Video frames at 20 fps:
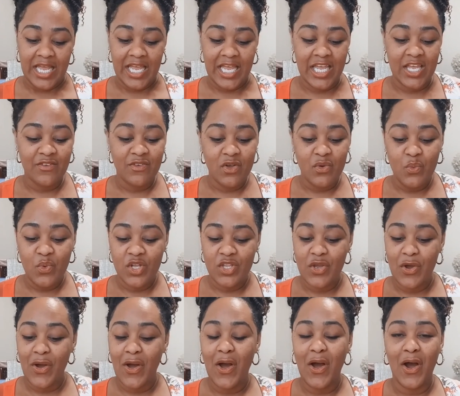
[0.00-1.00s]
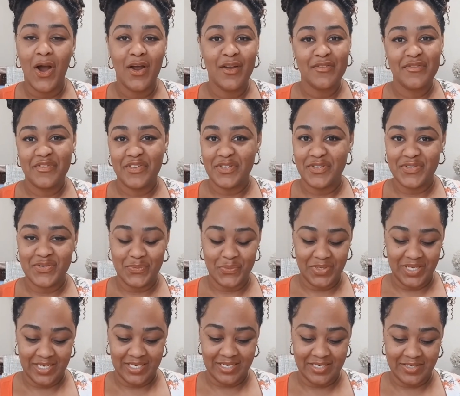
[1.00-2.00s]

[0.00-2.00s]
even when your heart feels weak.